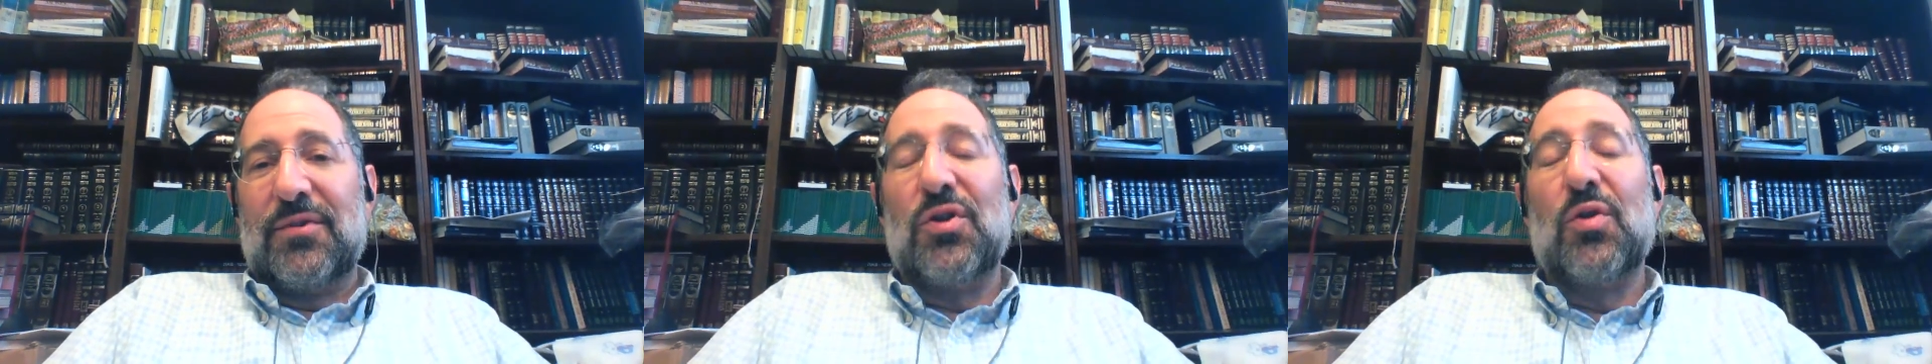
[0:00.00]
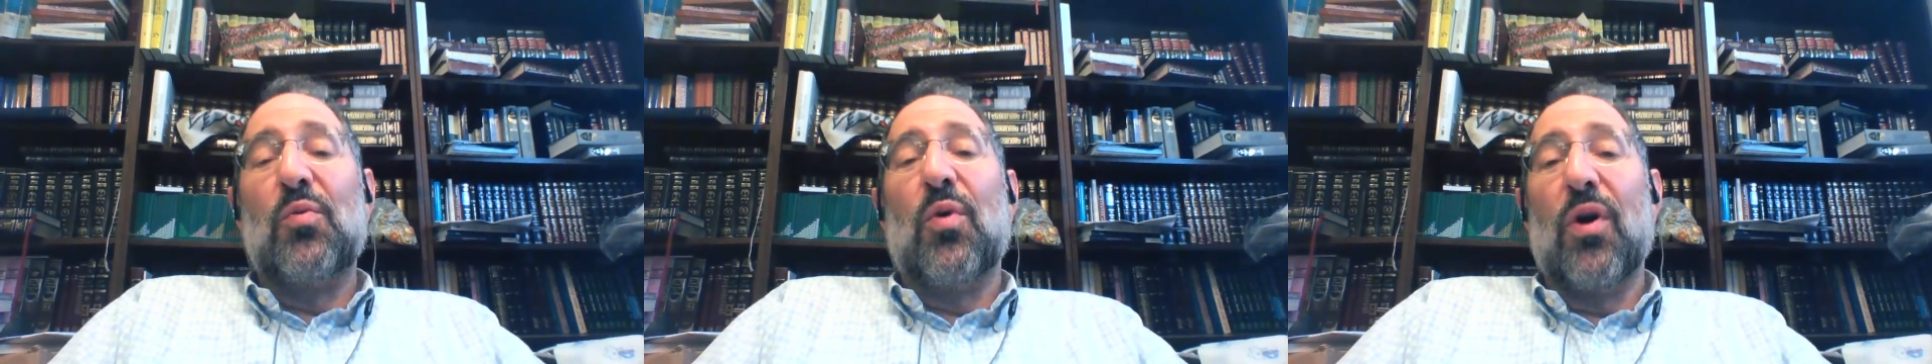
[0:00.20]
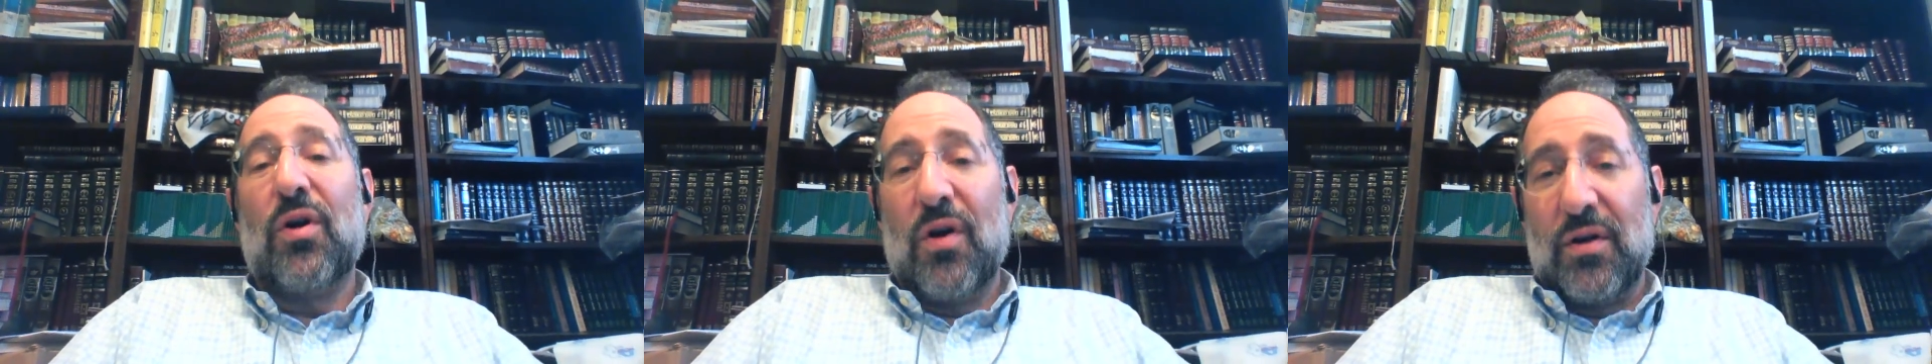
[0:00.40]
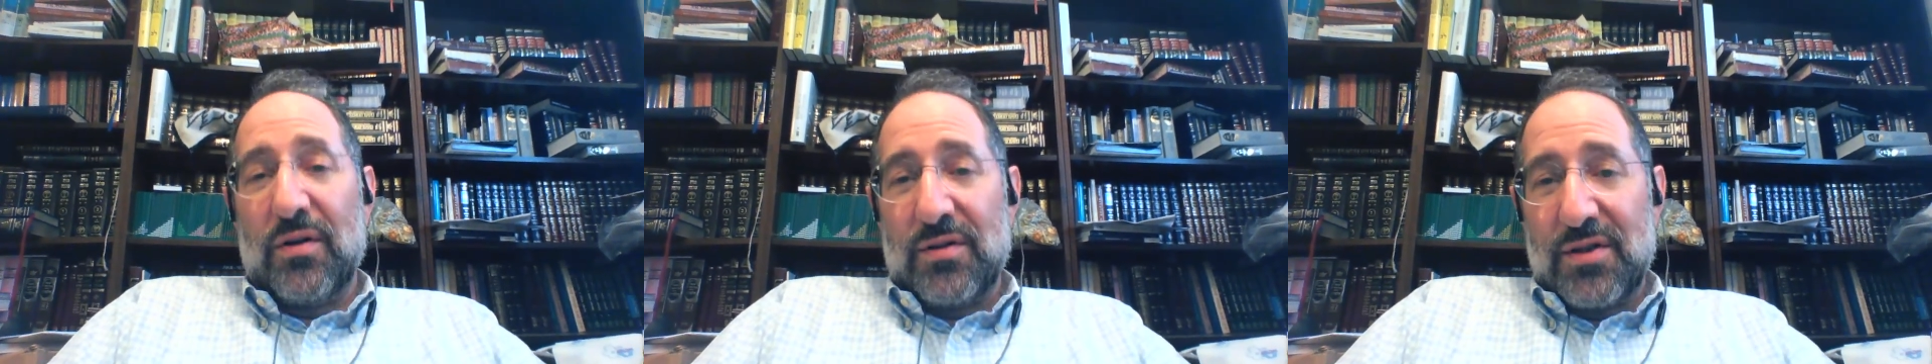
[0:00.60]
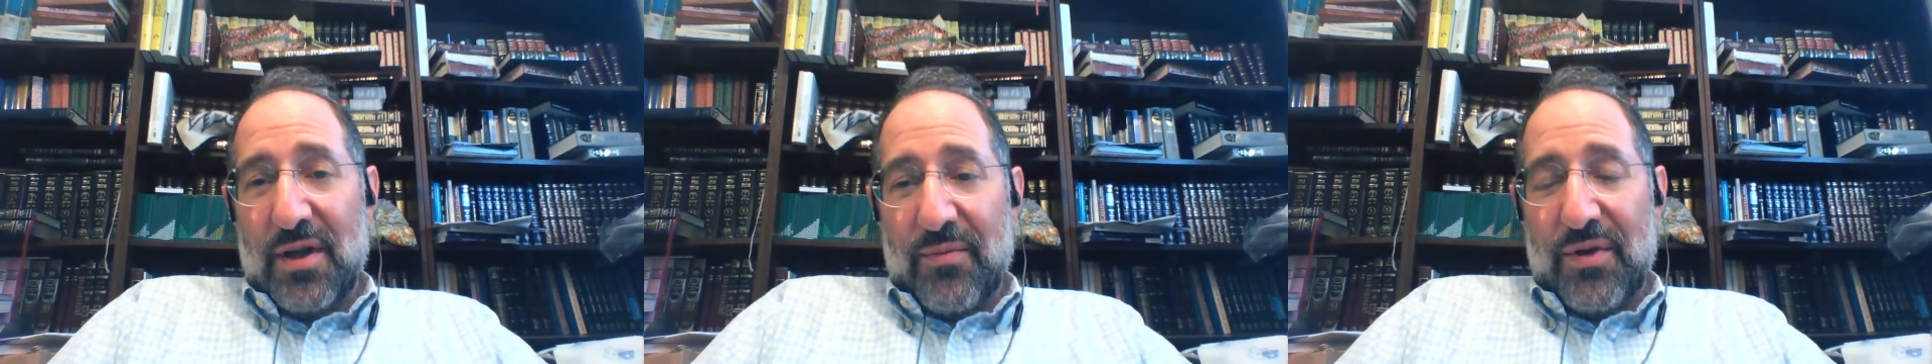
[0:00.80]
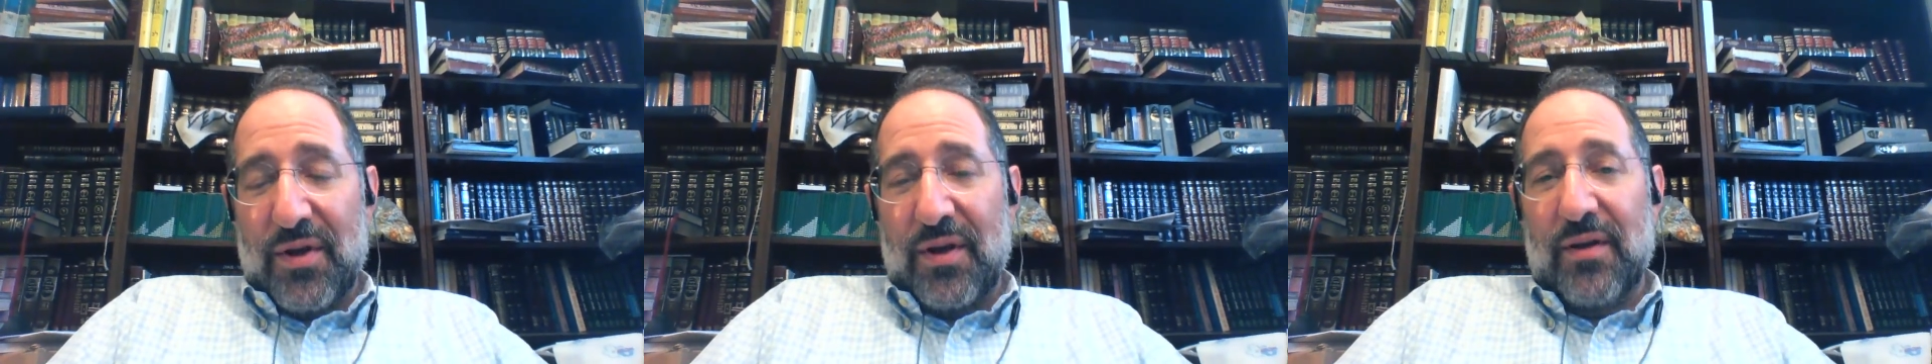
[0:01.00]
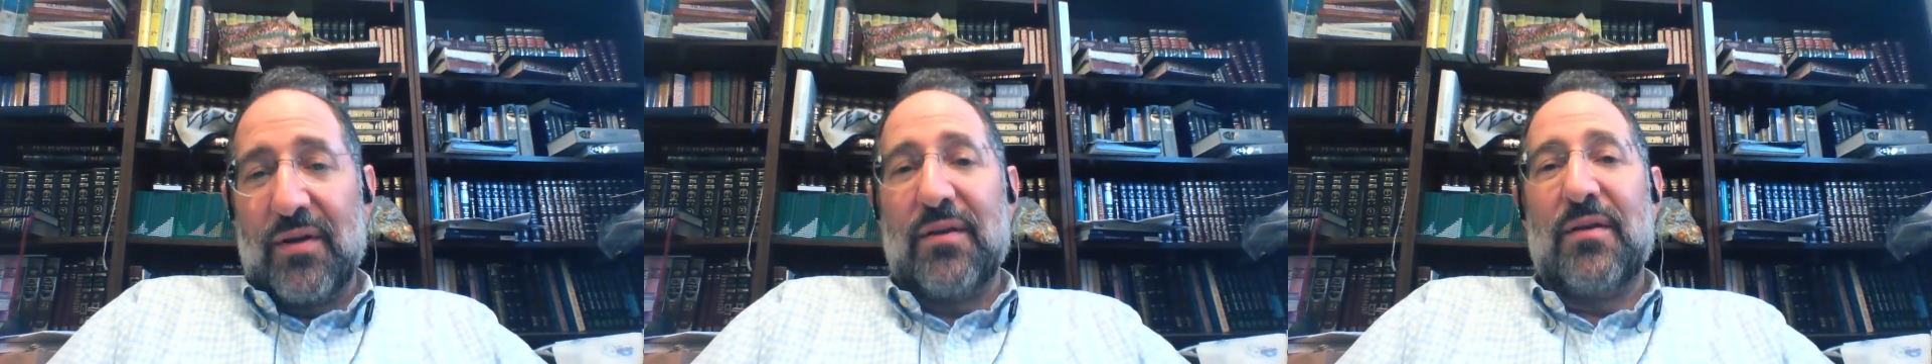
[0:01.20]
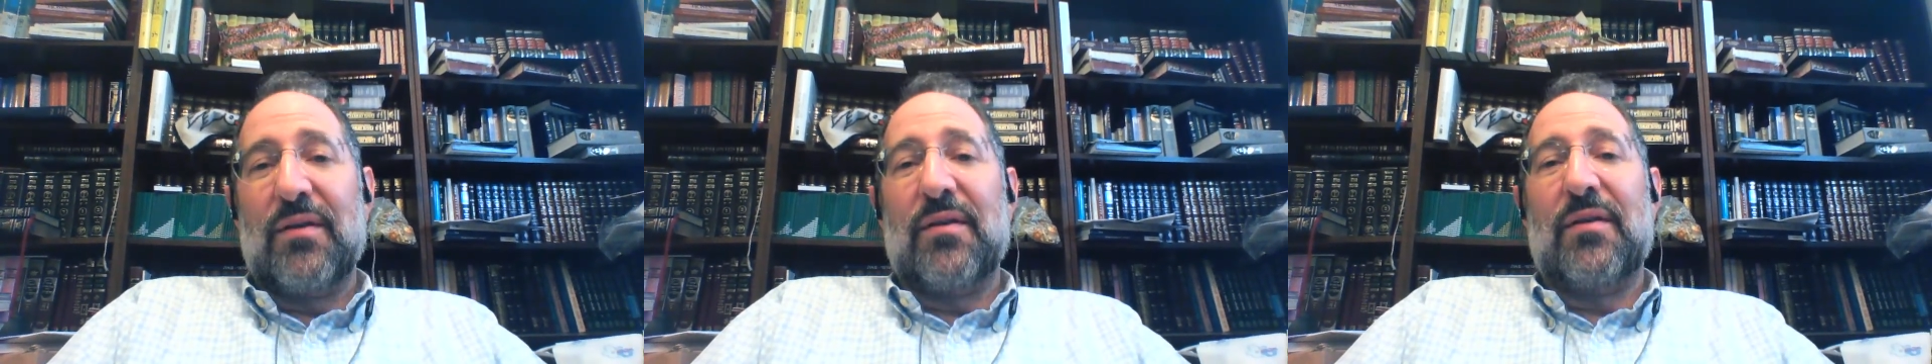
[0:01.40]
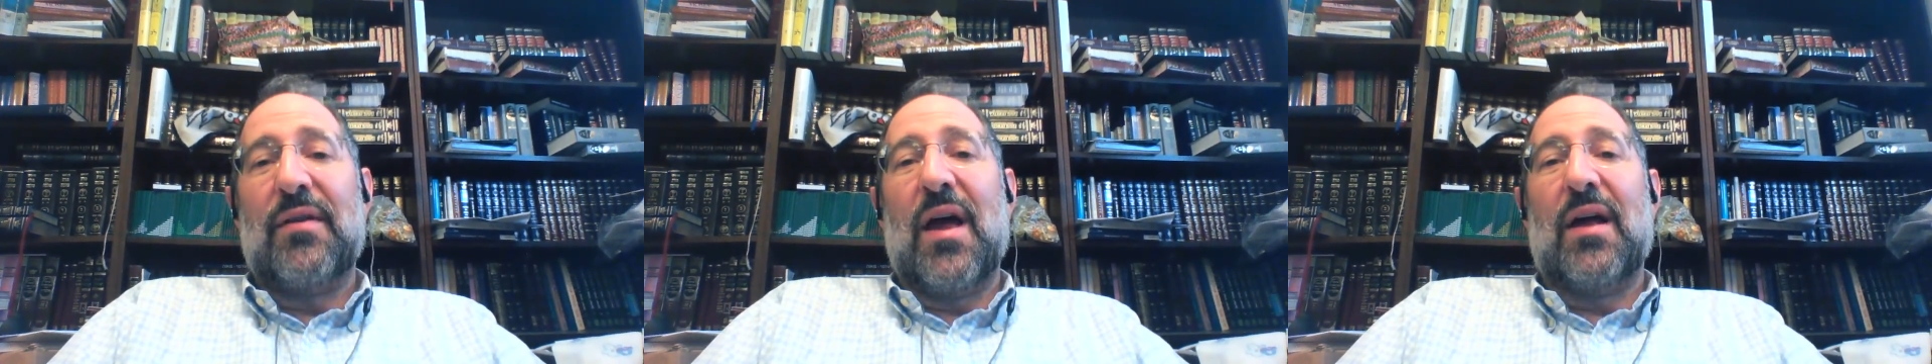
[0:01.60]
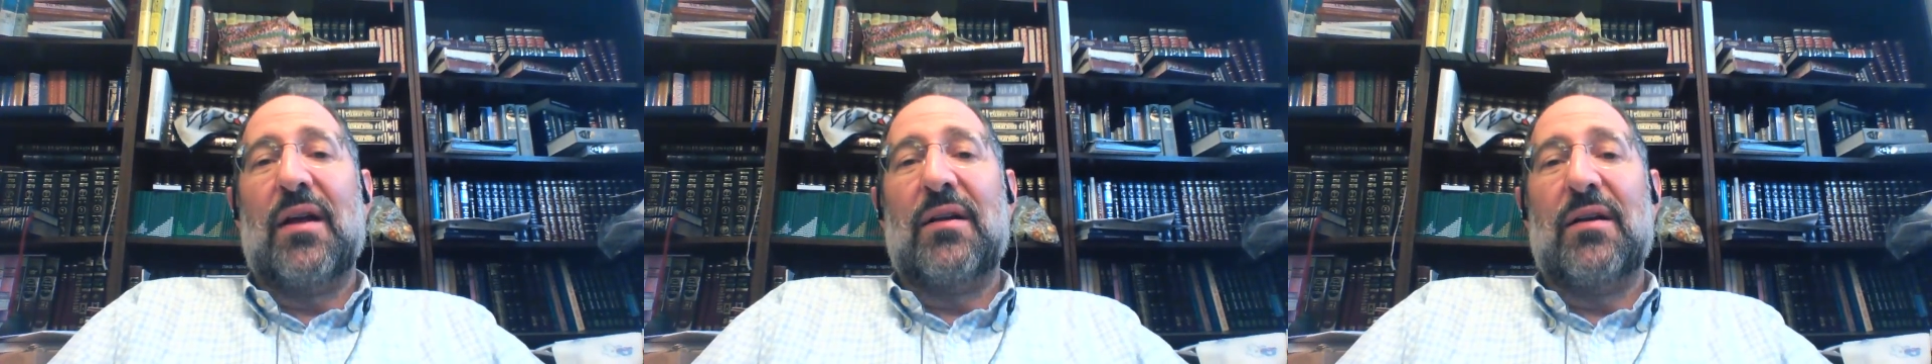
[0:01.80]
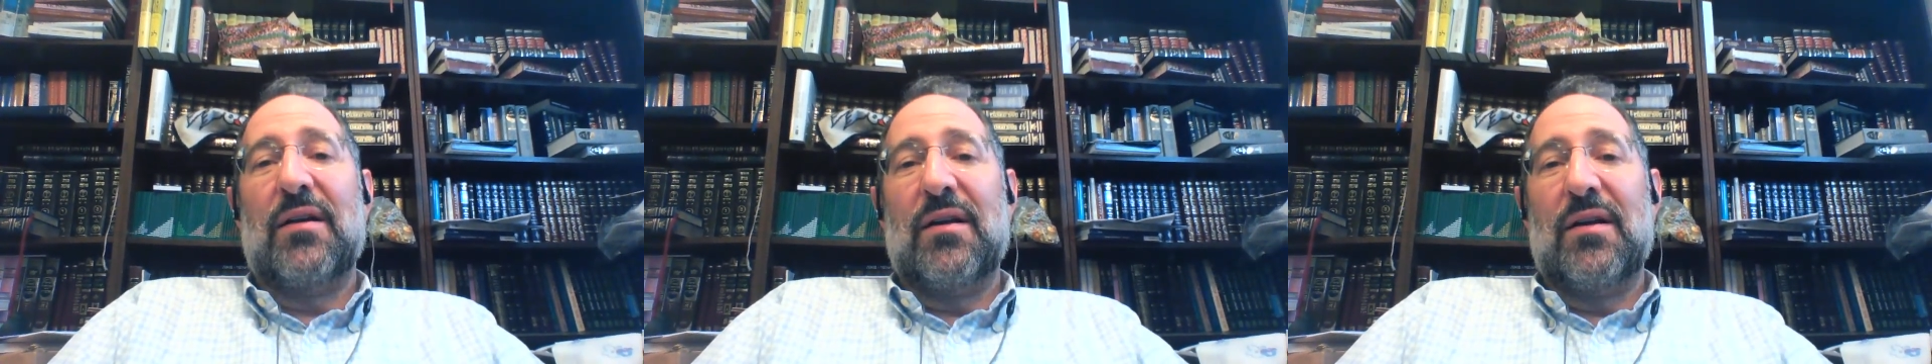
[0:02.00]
to work on something that